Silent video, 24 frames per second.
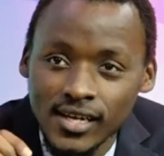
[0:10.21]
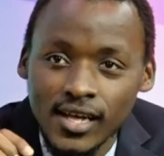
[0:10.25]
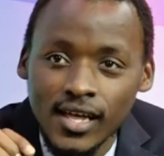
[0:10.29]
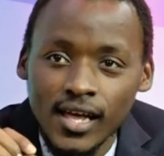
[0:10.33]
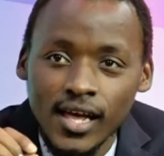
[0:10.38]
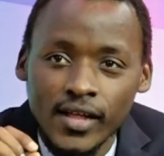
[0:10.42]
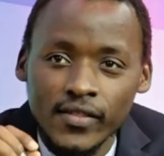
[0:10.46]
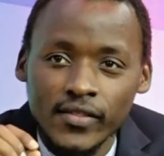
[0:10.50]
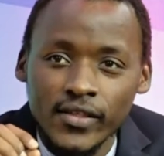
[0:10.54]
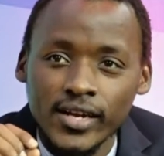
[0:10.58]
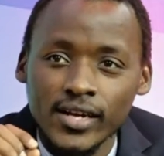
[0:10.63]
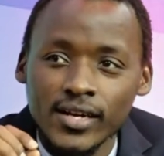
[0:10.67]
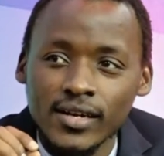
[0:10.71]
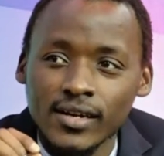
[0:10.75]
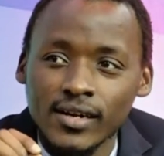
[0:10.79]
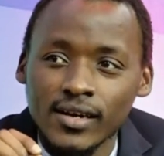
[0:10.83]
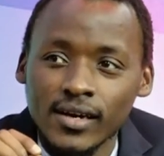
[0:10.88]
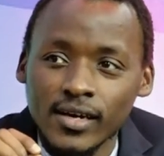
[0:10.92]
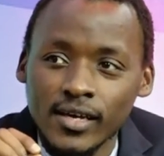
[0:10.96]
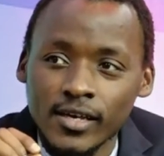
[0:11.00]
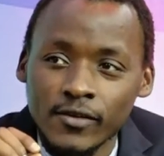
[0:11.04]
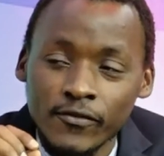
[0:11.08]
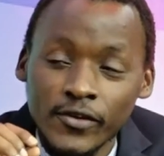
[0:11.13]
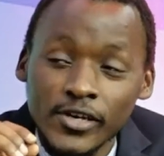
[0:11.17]
And then
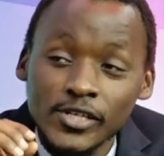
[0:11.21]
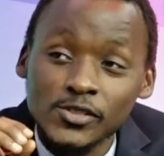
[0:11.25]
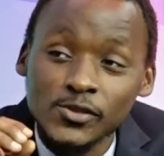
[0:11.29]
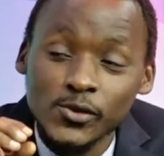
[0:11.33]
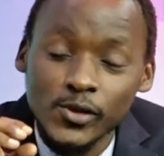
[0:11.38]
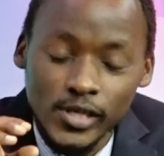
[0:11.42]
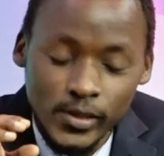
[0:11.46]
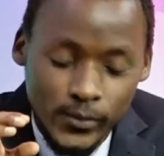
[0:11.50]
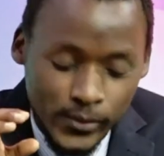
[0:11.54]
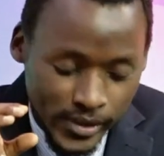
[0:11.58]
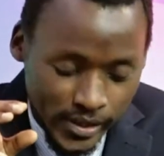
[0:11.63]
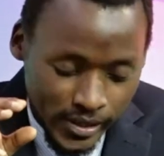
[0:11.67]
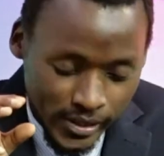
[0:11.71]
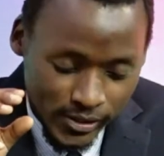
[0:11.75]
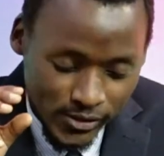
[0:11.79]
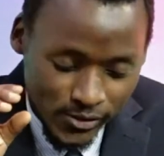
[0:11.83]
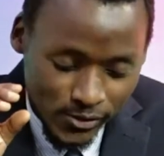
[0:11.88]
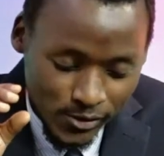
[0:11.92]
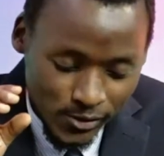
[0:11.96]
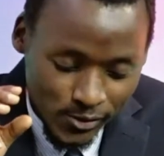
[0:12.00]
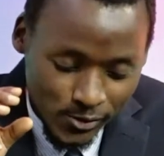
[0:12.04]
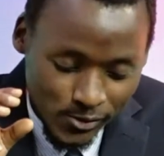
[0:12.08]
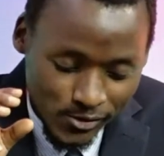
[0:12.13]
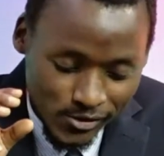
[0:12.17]
eventually we are
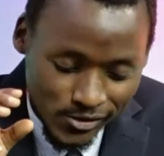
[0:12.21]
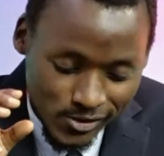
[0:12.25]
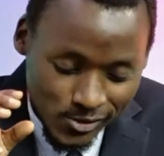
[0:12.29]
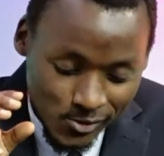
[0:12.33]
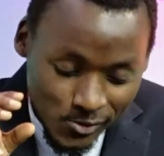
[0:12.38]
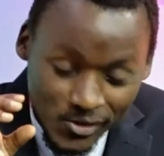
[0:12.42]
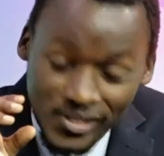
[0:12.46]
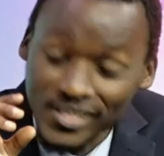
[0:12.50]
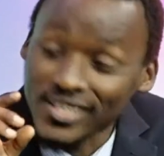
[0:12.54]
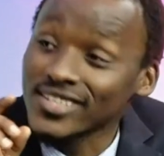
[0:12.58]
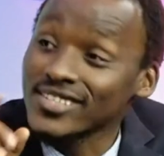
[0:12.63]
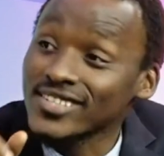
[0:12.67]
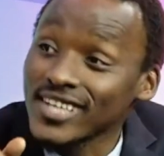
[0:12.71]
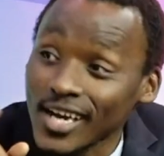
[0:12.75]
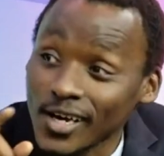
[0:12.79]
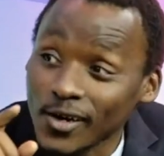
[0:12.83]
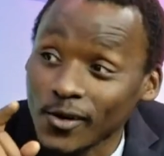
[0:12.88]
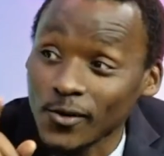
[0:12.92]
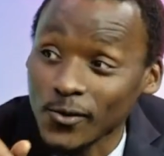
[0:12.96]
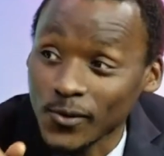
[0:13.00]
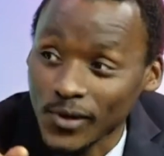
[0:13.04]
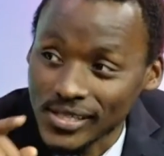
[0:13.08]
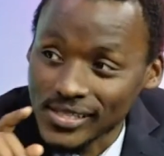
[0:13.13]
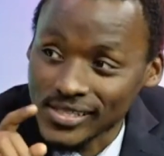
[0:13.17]
introduced to the
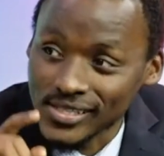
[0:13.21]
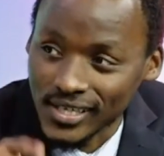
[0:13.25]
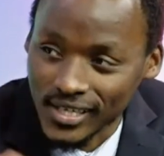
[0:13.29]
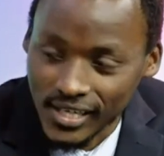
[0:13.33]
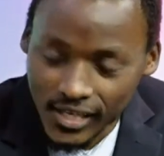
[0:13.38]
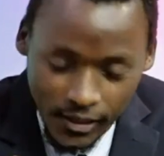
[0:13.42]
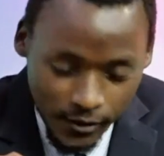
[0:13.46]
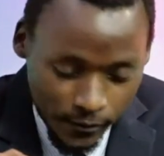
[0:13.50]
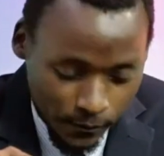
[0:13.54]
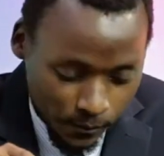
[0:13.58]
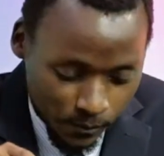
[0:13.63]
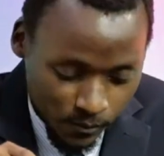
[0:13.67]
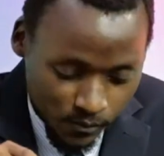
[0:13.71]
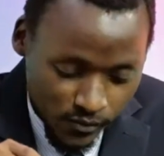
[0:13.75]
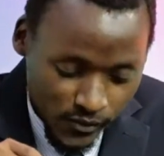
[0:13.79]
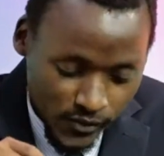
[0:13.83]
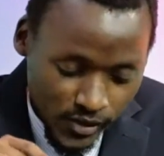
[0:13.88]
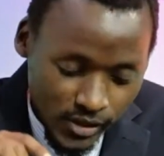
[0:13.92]
dragon once again. Yeah.